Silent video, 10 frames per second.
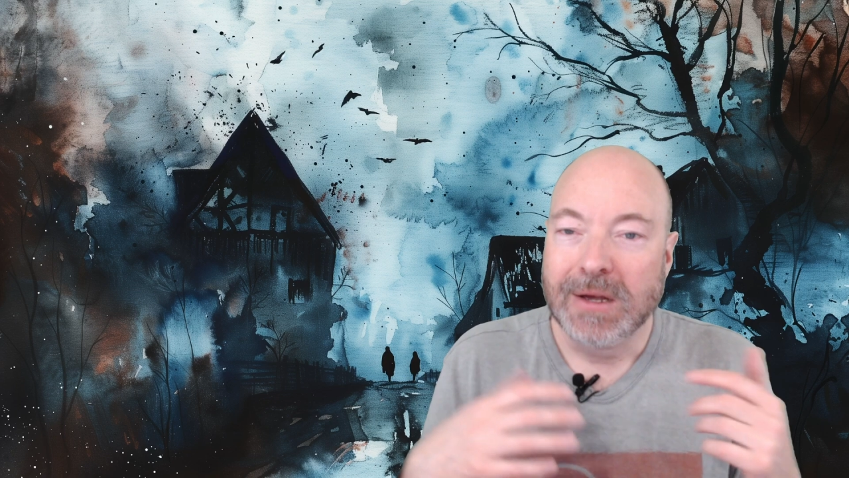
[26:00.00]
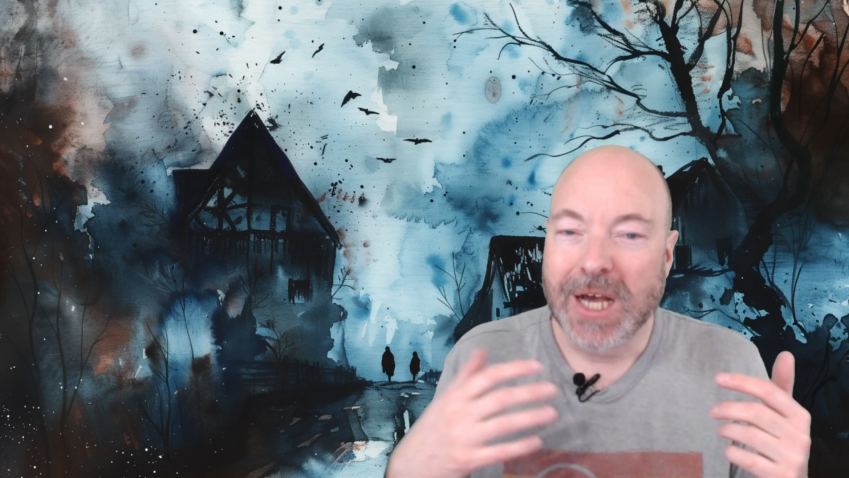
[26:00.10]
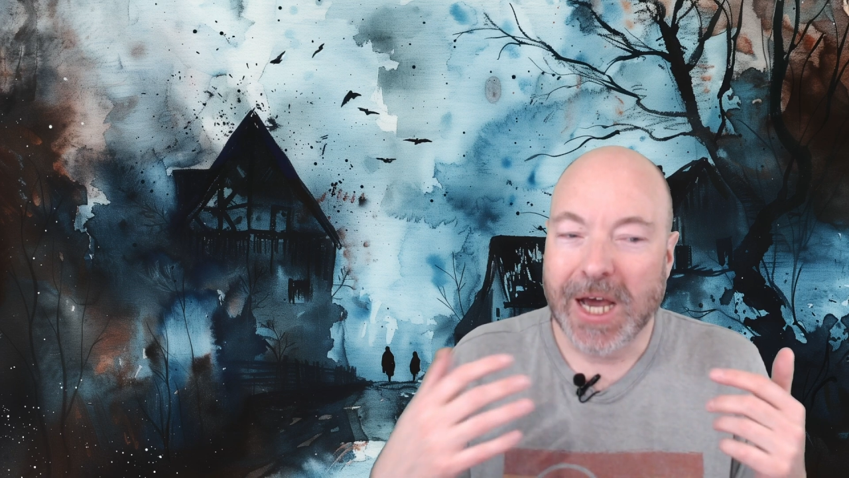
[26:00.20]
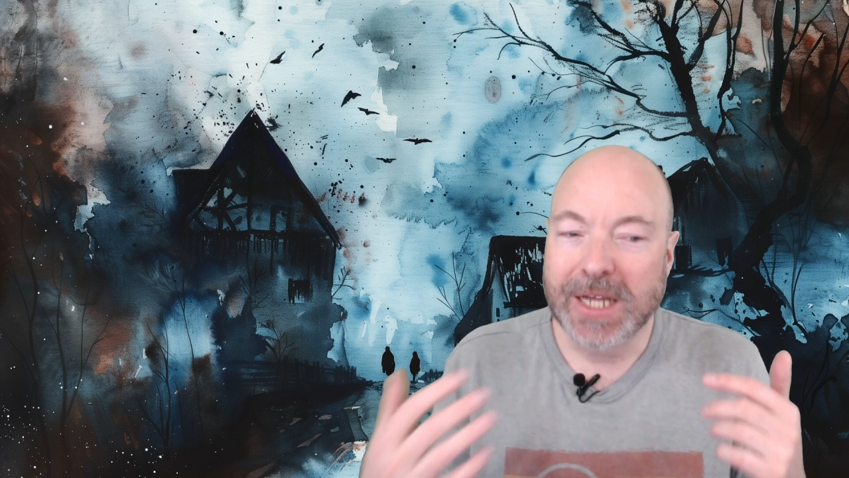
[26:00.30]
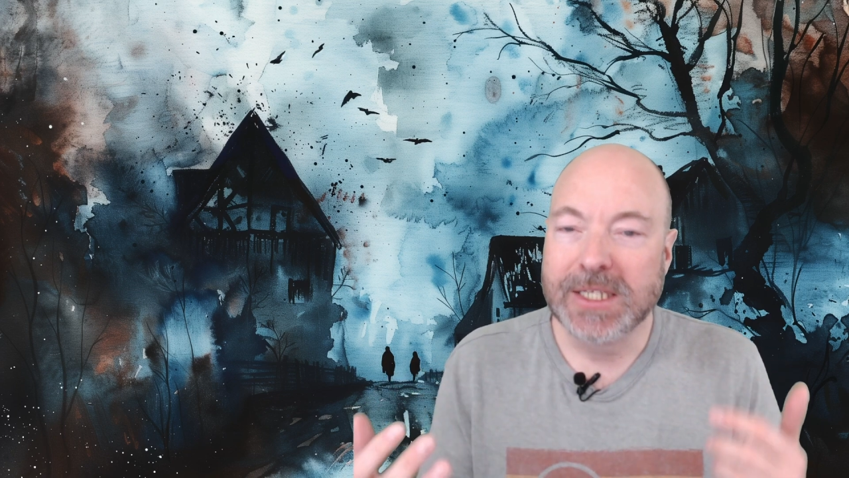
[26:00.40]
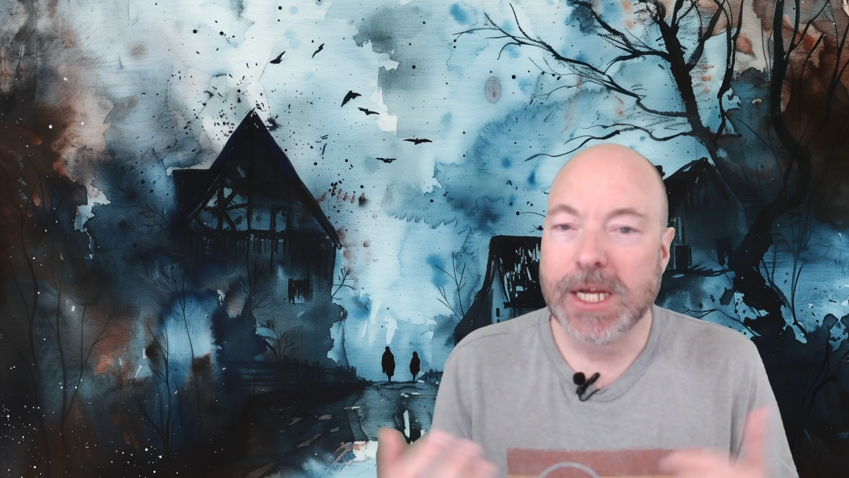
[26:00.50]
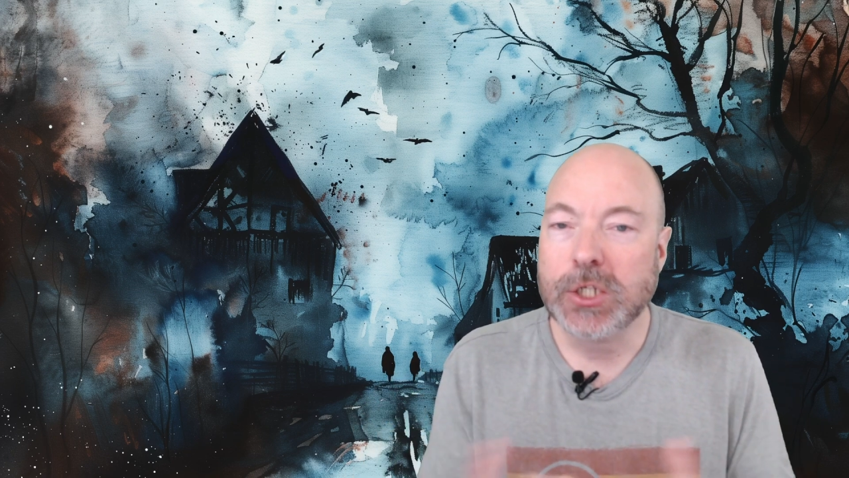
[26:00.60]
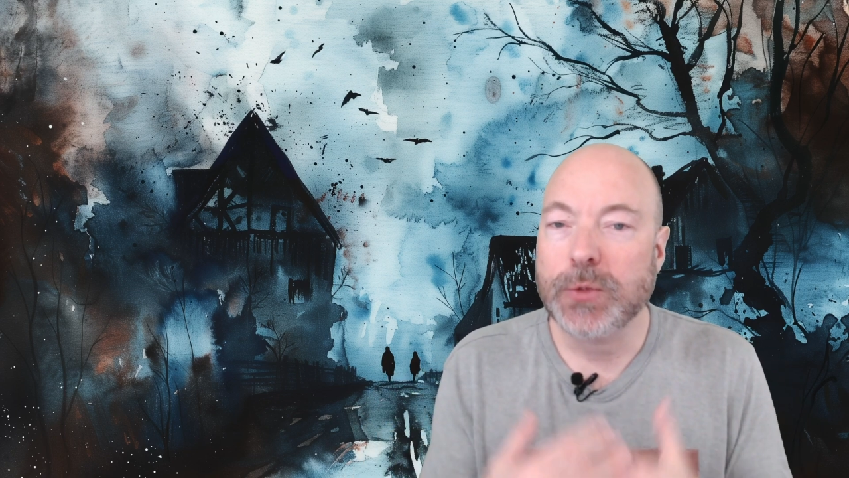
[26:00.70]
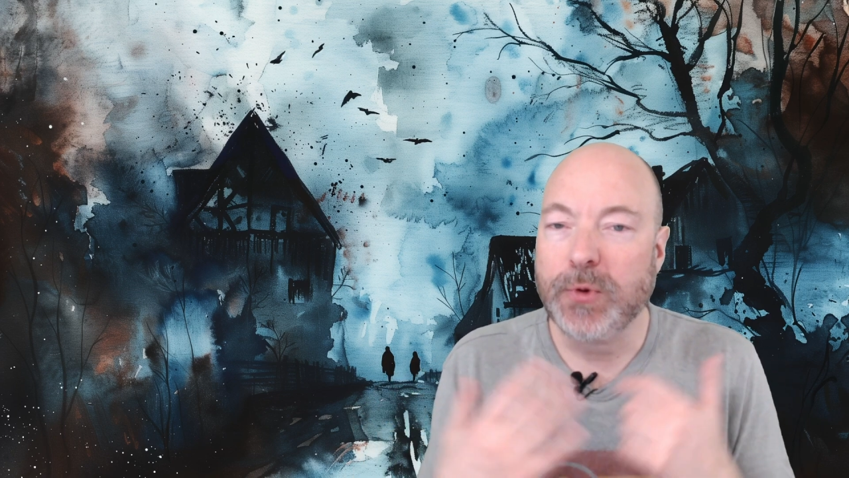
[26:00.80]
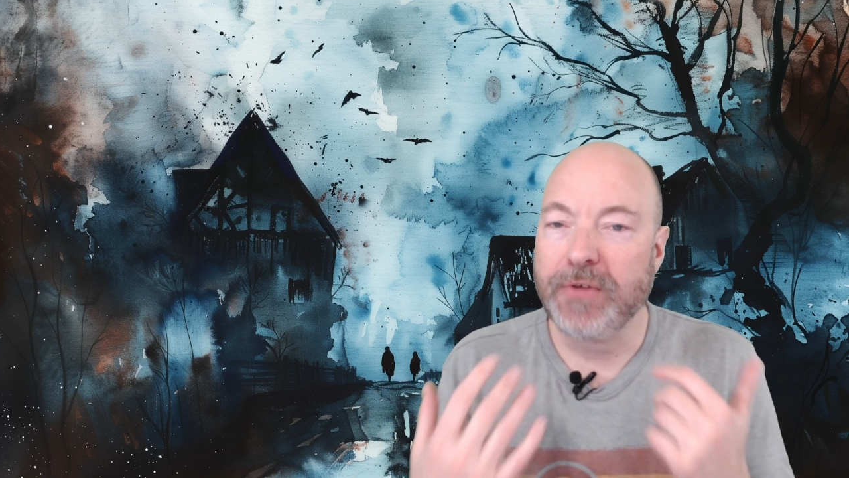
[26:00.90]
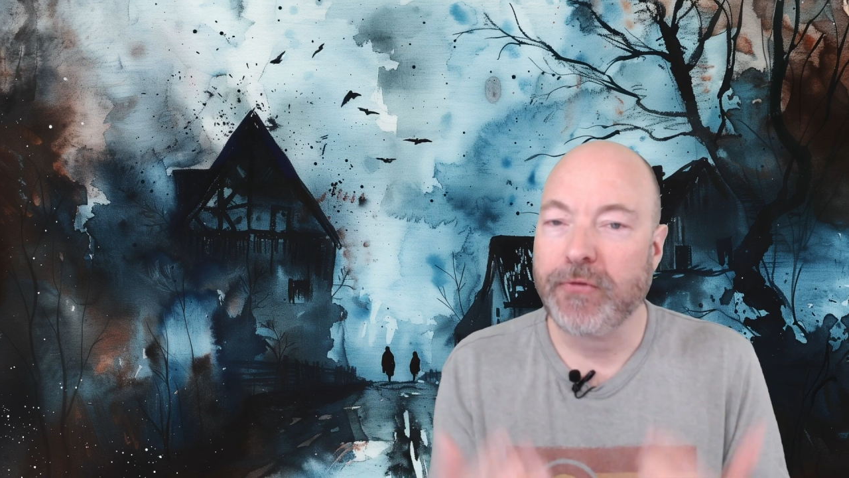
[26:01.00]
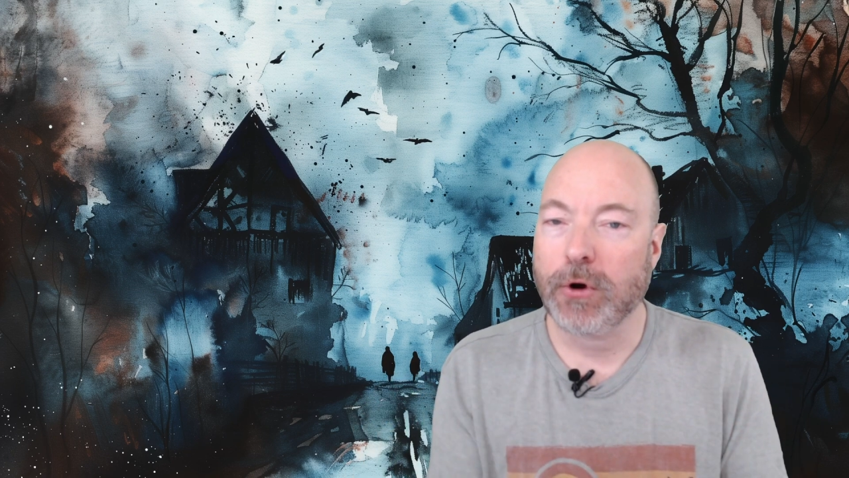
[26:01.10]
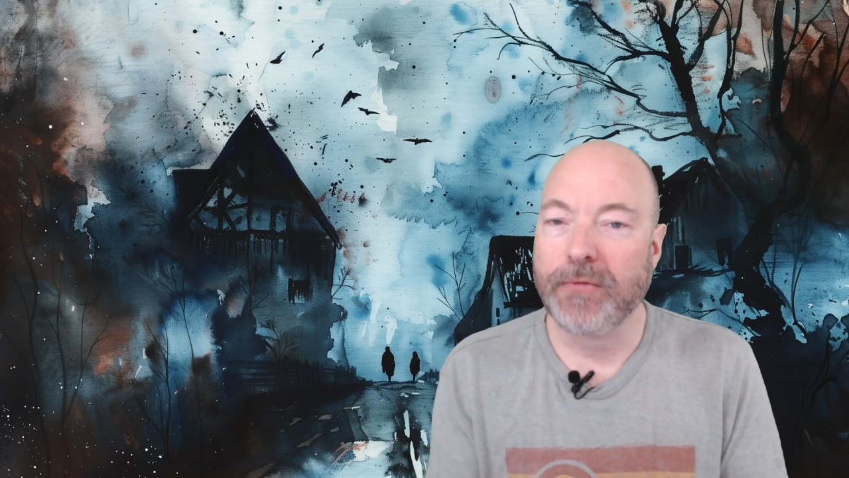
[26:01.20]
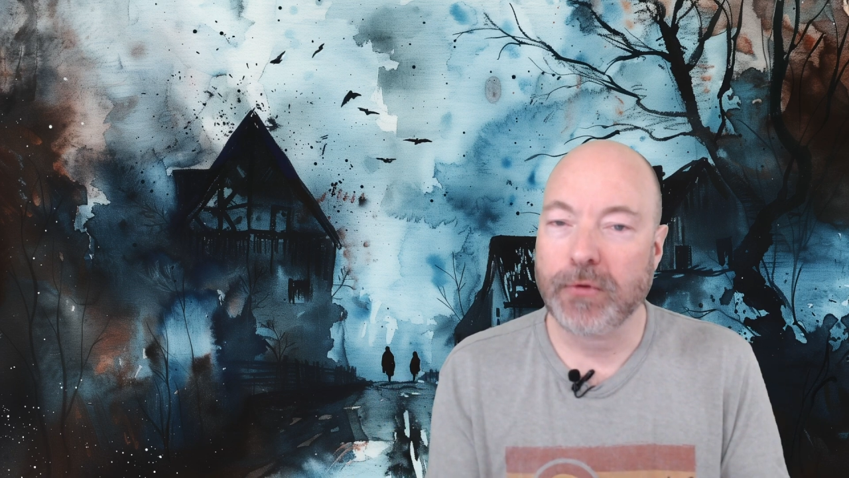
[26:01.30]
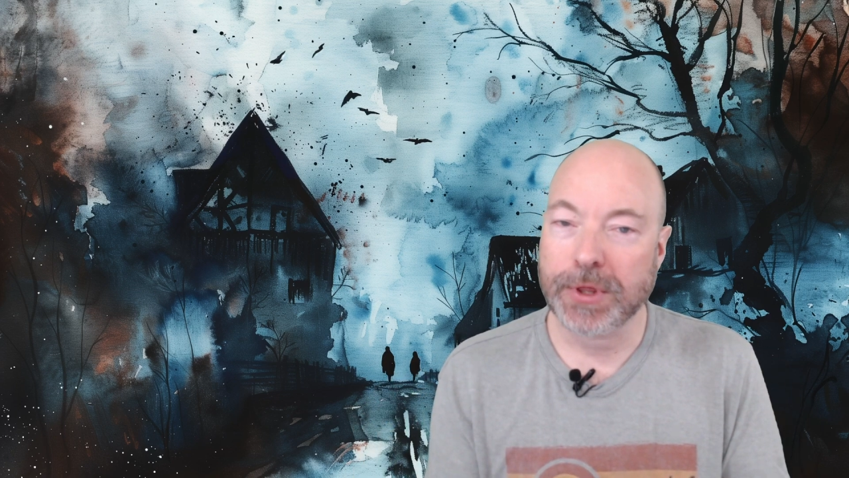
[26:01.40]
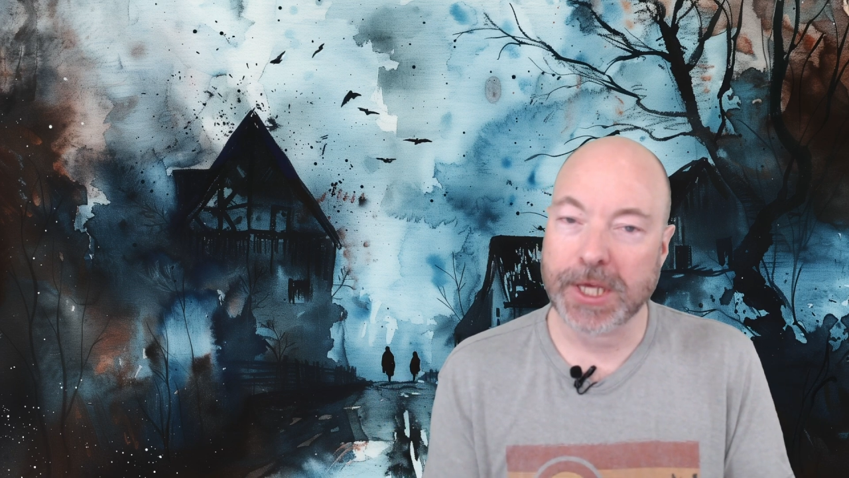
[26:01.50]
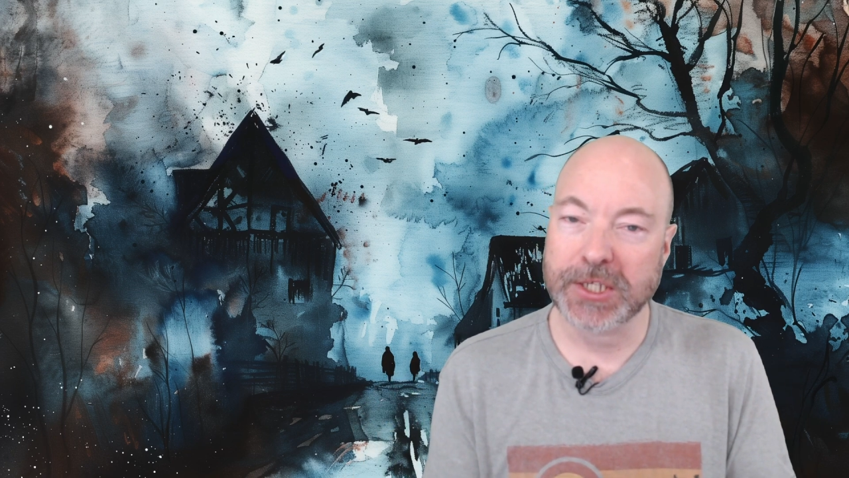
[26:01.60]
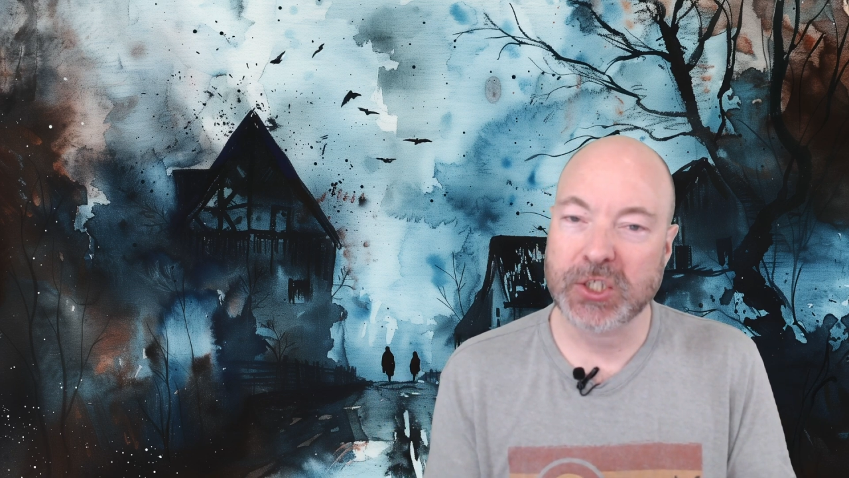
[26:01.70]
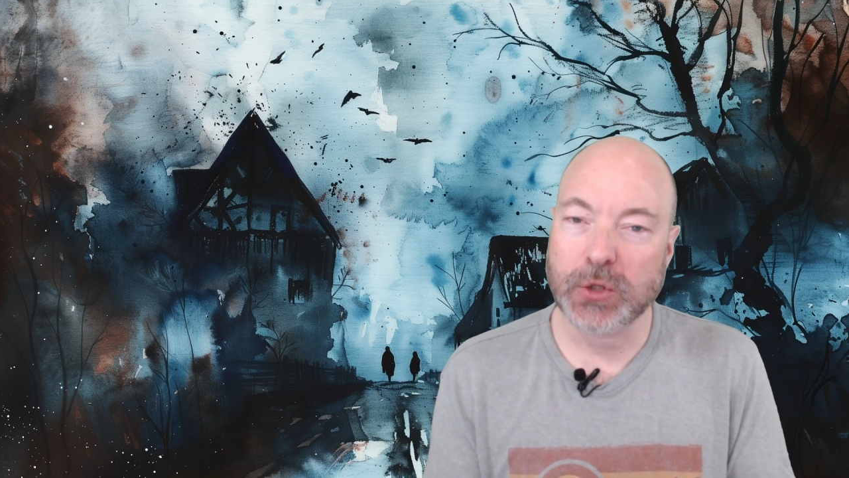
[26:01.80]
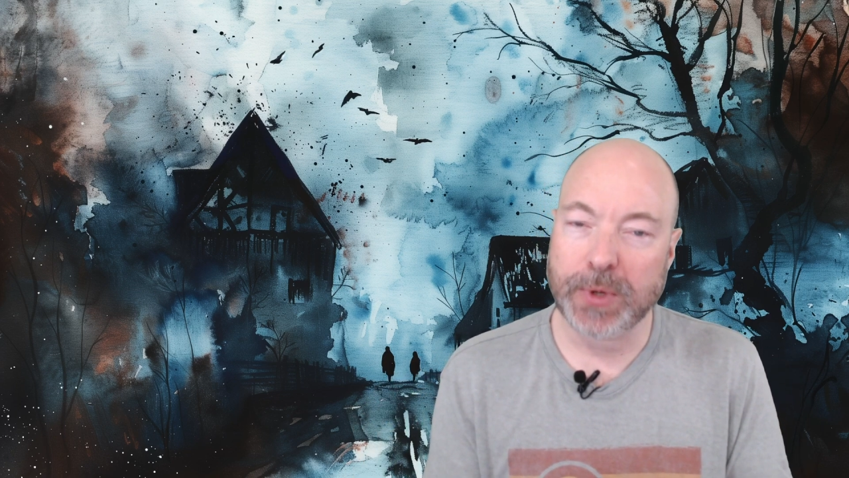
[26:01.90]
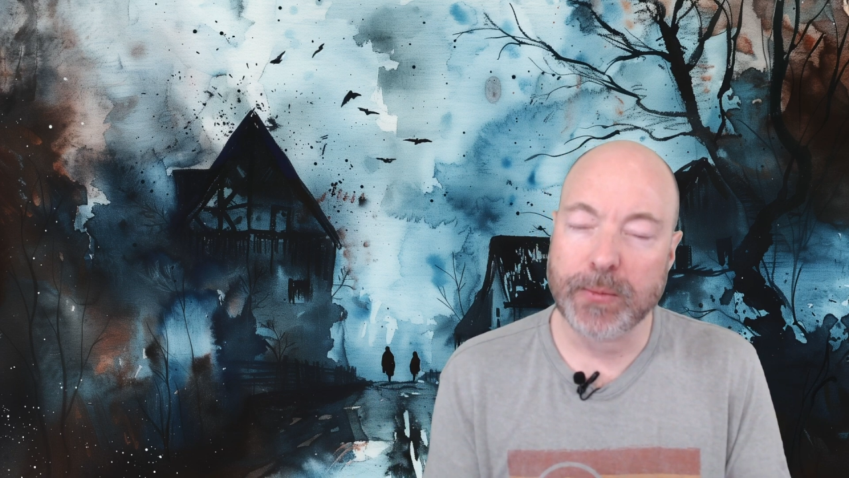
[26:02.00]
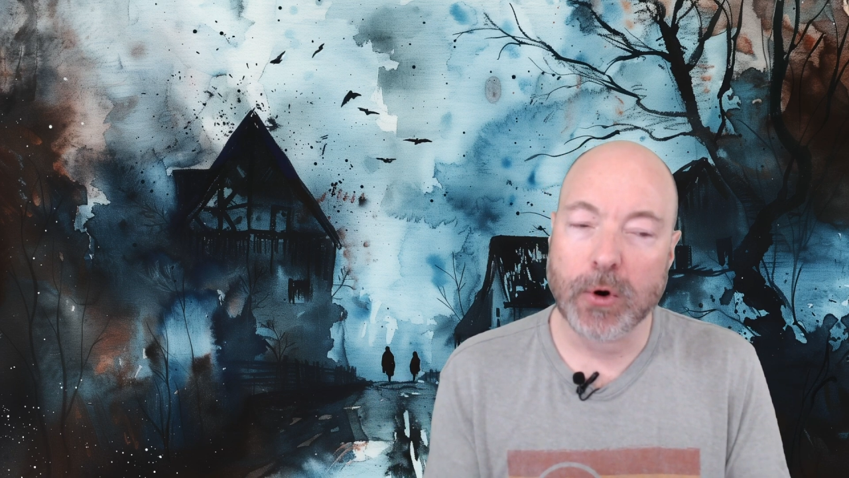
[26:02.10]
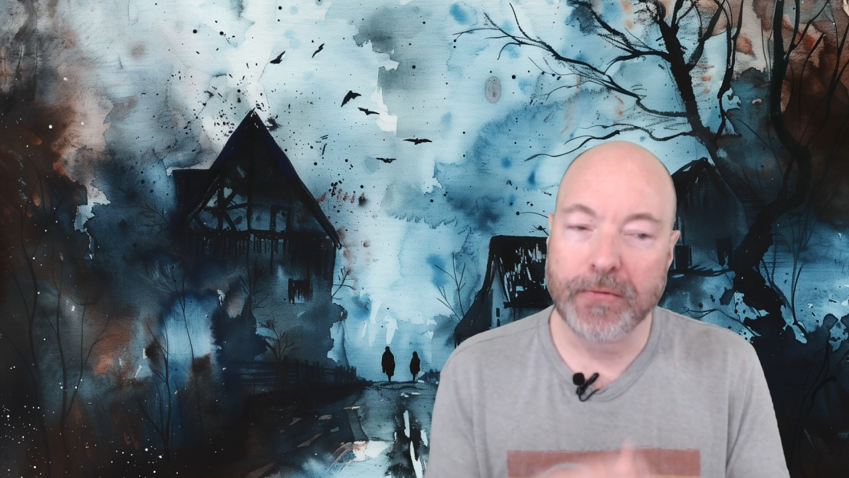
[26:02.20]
I tend to prefer for things to be more